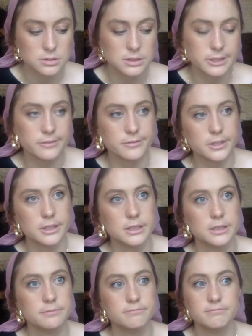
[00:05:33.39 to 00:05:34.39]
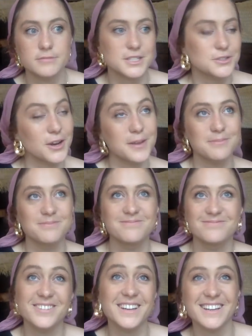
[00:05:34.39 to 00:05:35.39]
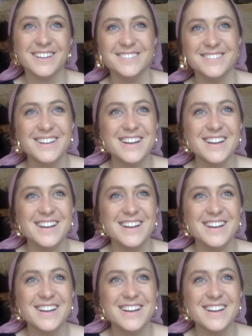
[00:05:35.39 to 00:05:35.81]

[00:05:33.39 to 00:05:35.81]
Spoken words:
TV, Instagram video